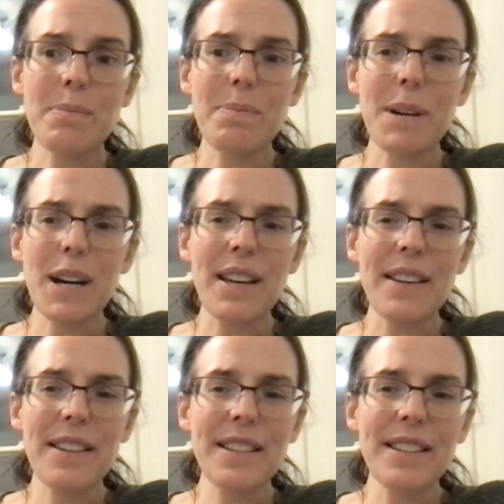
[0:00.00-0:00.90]
But
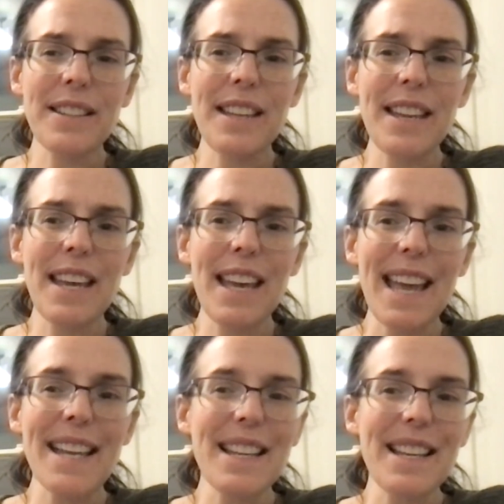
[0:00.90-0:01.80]

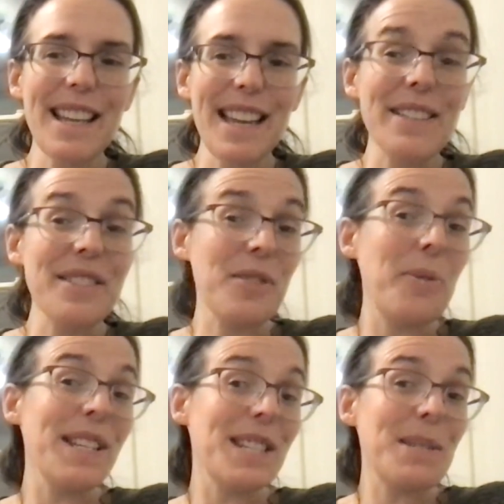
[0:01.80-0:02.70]
it's
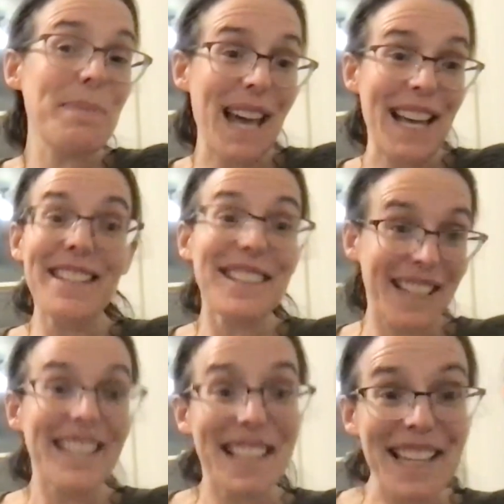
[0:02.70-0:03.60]
going to depend,
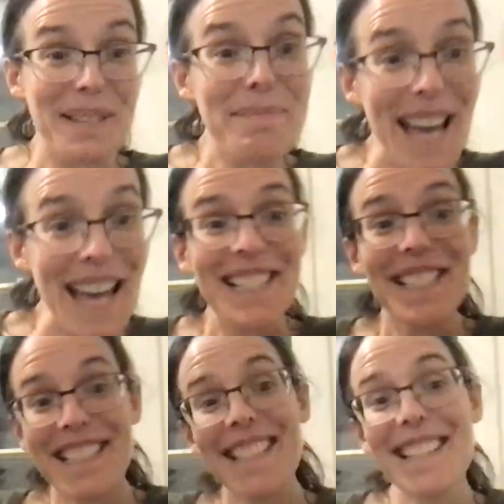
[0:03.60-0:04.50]
it
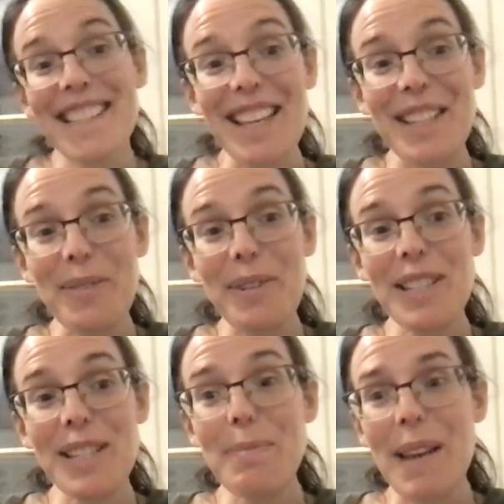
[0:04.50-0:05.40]
depends. It's going
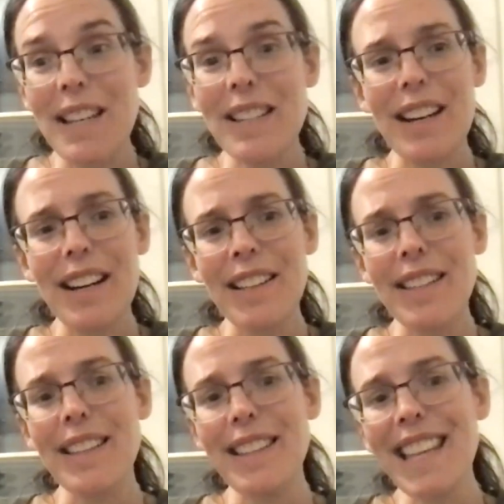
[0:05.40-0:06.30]
to depend
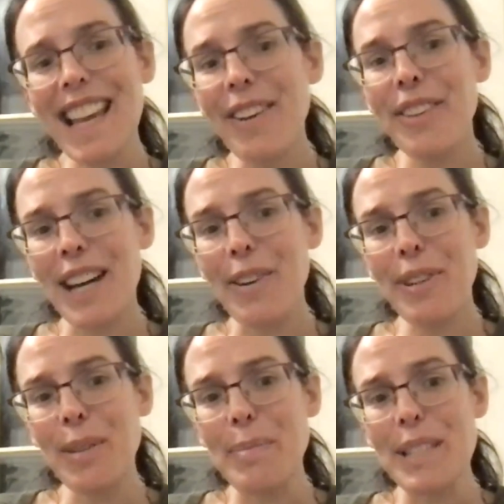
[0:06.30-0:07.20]
on the health
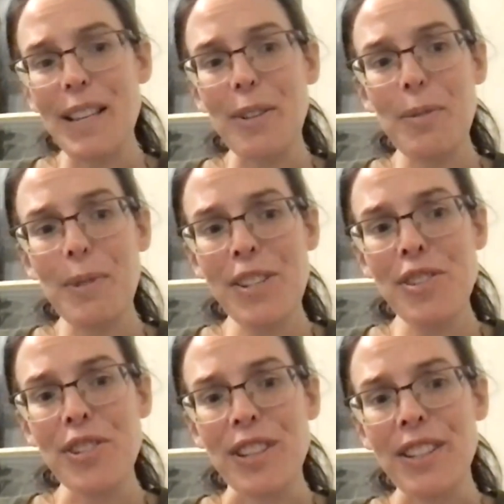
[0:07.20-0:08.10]
outcomes in
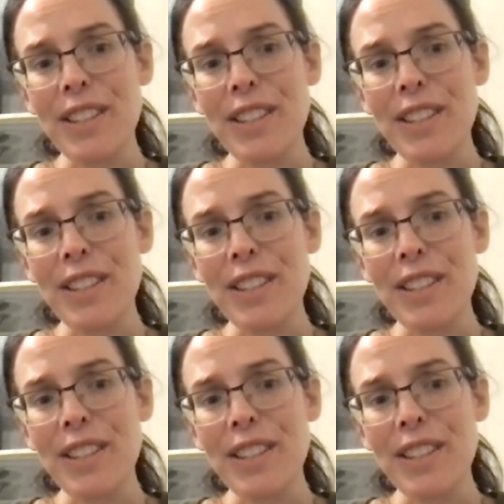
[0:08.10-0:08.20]
question.